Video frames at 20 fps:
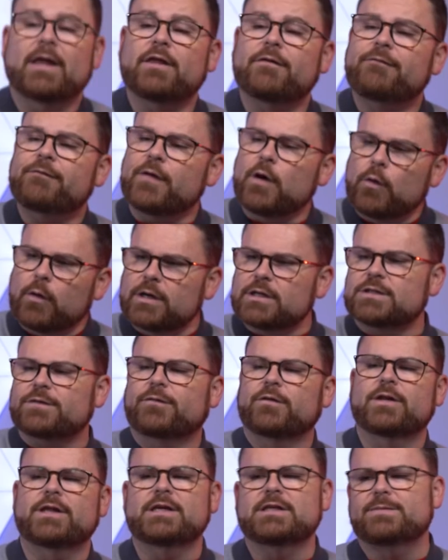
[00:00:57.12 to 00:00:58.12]
the focus
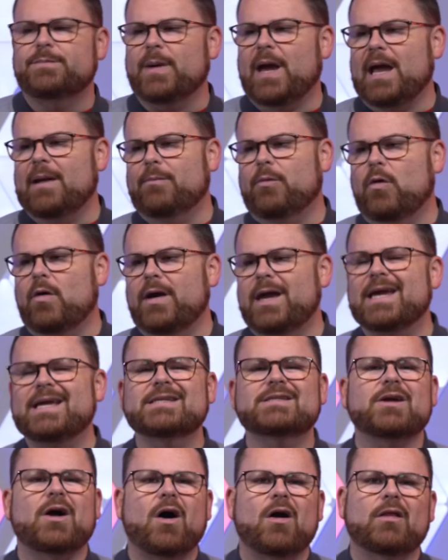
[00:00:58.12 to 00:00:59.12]
for this bad boy
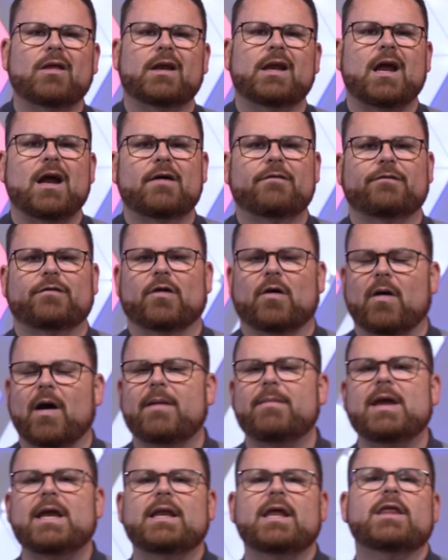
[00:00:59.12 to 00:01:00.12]
is all on airflow. I
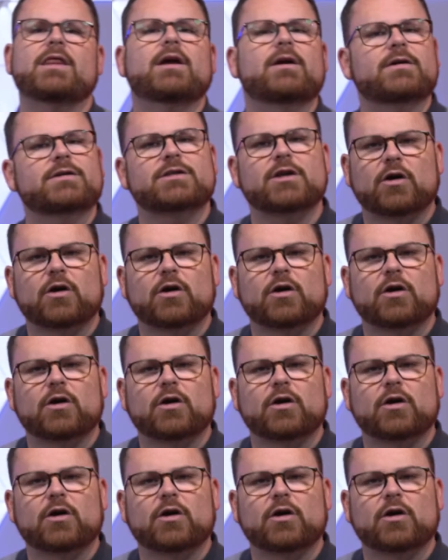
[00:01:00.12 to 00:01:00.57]
mean, there is a